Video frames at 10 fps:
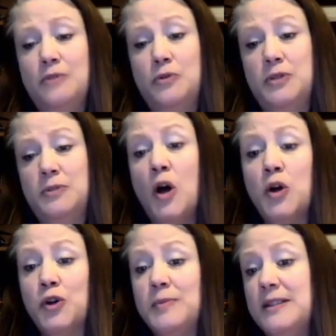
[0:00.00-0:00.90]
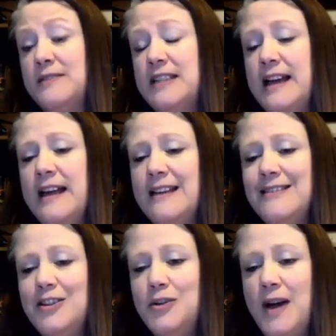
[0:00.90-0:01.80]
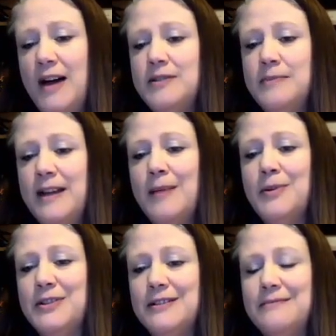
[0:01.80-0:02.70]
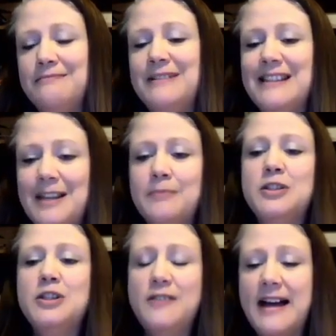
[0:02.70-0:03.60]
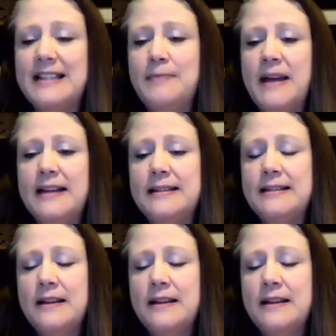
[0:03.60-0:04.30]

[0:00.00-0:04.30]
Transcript: small groups of 10, then you have to be able to get them to that space